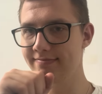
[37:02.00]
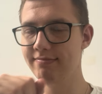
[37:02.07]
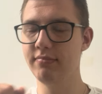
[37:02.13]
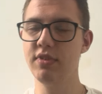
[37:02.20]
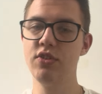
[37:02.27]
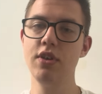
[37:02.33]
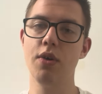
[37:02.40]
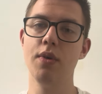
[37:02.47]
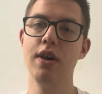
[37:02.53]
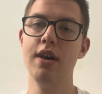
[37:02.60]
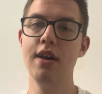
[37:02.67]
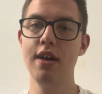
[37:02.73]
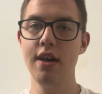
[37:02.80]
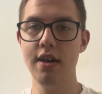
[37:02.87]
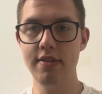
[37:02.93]
So
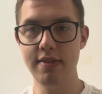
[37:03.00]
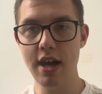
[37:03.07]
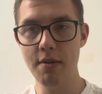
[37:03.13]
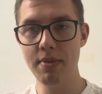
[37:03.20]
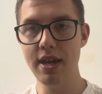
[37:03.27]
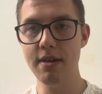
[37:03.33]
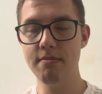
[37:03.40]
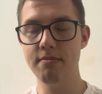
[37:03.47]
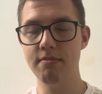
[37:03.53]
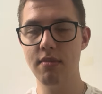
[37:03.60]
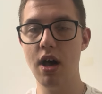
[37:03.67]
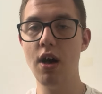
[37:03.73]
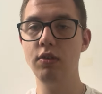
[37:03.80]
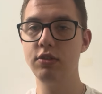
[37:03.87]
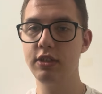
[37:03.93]
that'll be it.
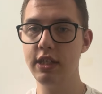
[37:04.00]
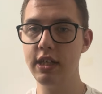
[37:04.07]
I'll see